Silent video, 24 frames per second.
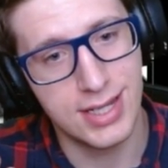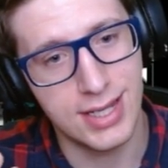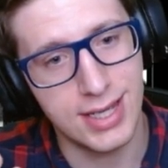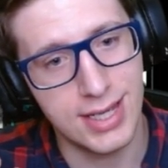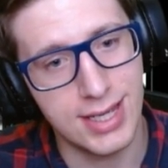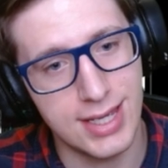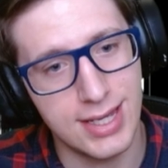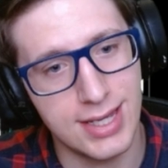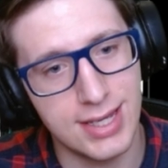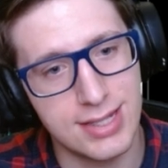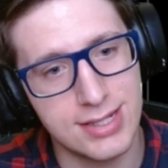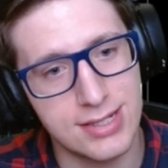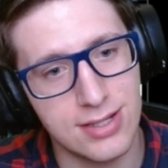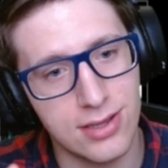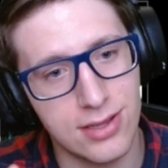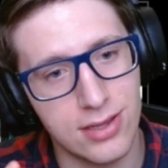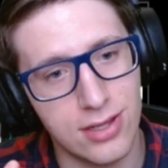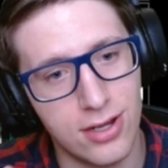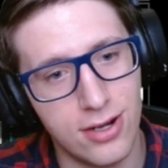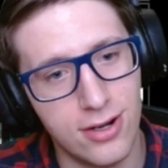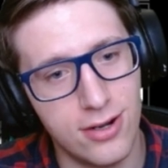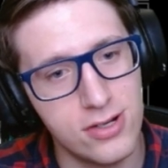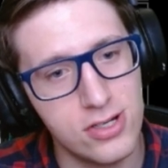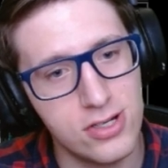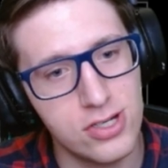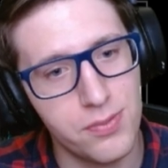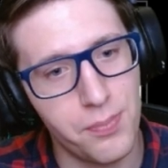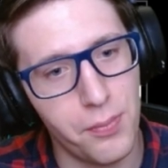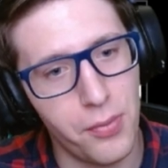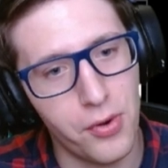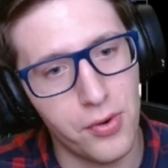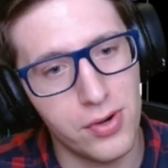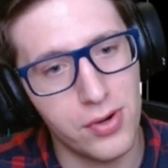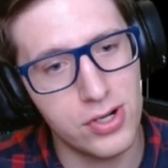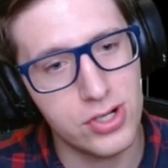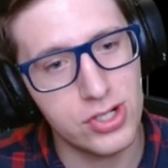and large
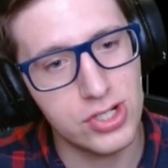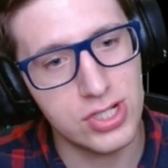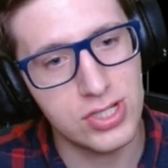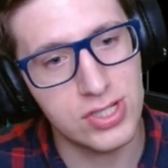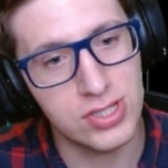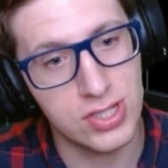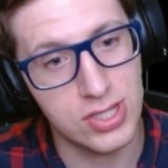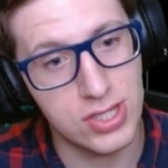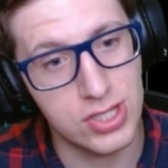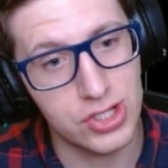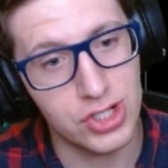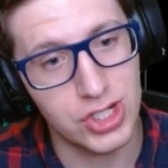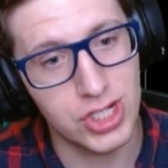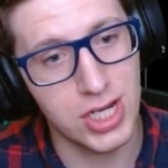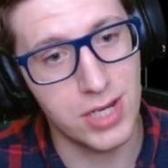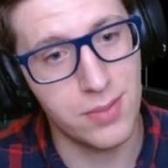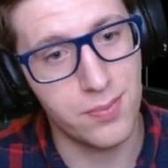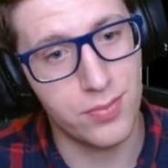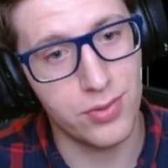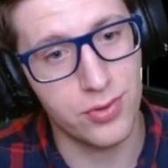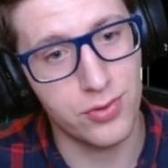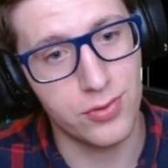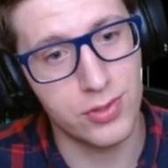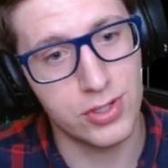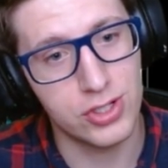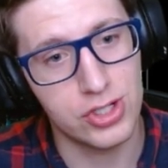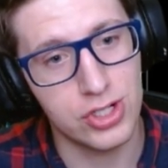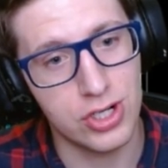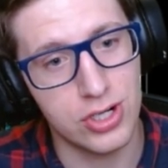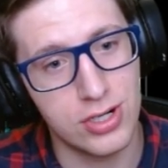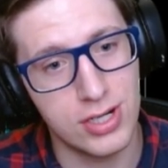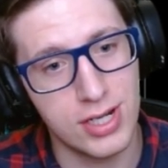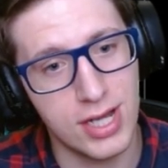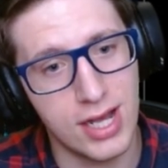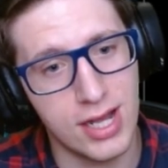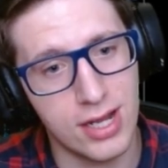portions of the ship which
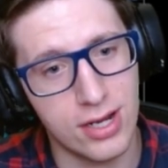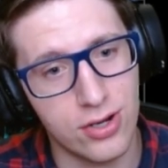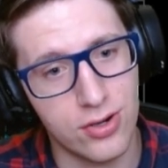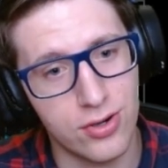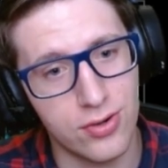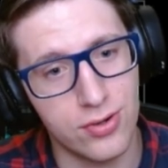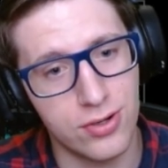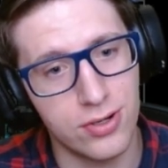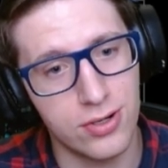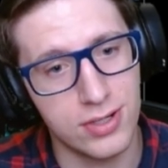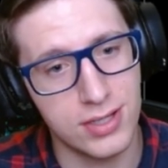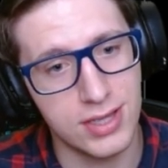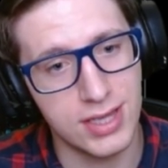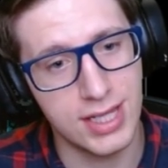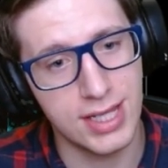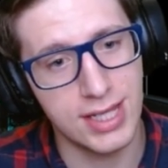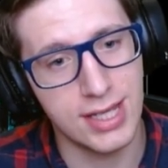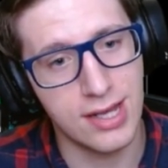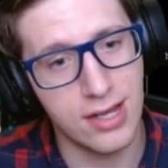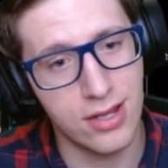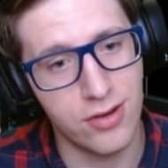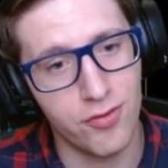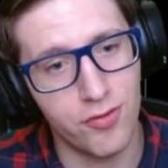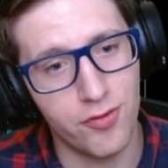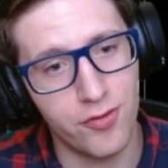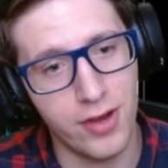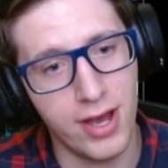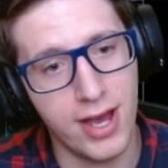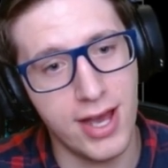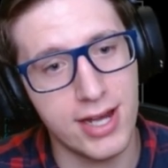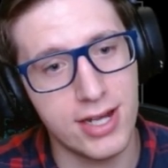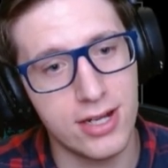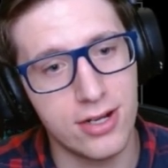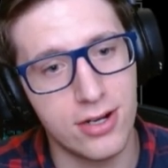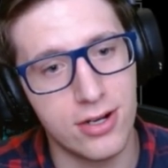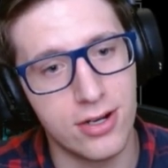are not currently on
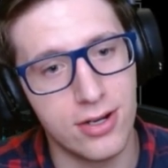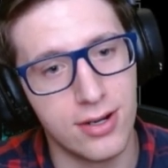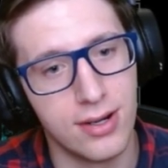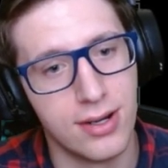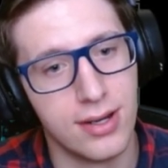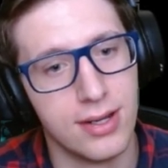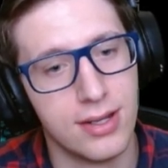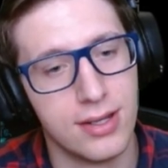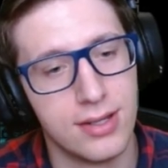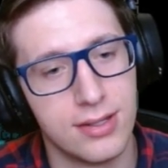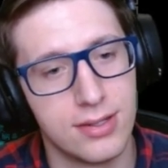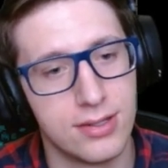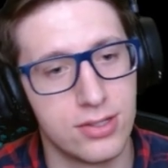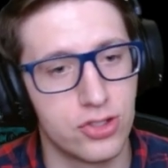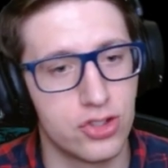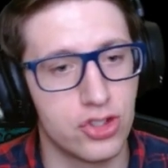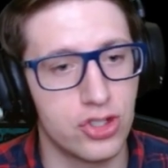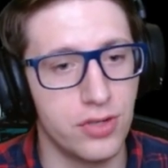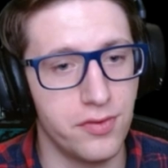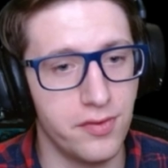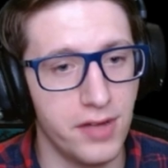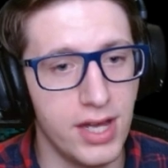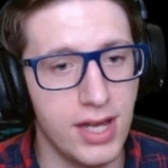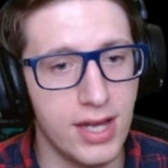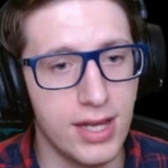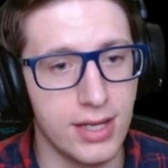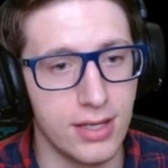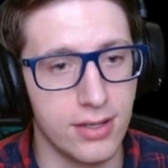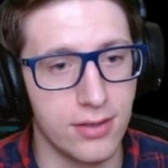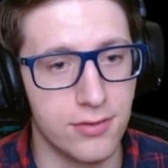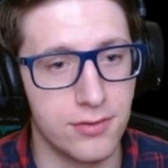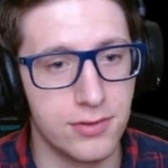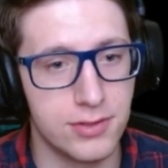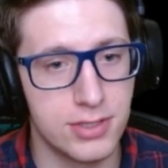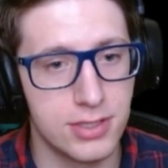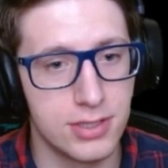fire
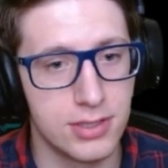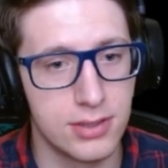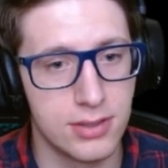survived.